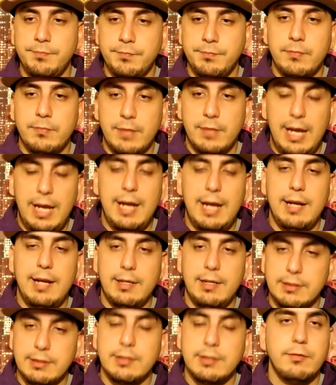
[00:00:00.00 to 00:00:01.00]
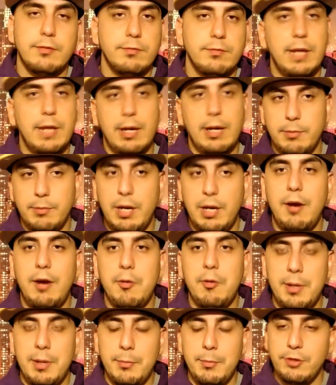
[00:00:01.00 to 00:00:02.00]
Yeah, I
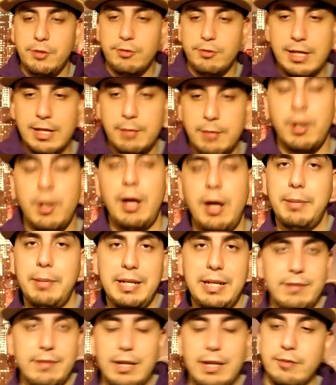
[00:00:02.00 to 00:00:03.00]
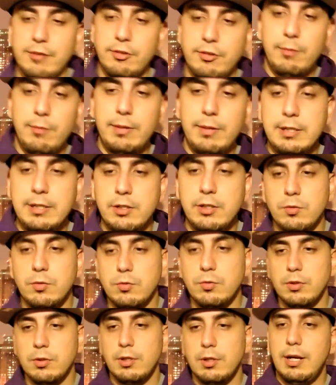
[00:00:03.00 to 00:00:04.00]
remember you said it, bro. I believe in Lonzo. I really do.